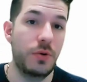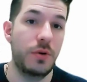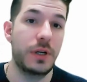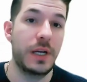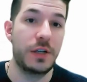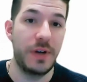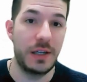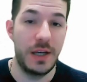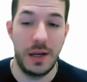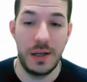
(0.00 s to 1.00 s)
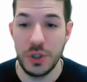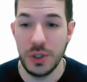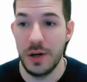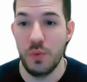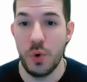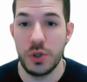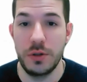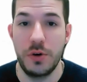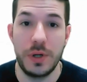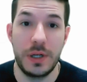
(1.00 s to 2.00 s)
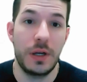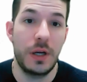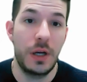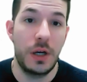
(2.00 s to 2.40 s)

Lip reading: or an HVAC technician that works alone, and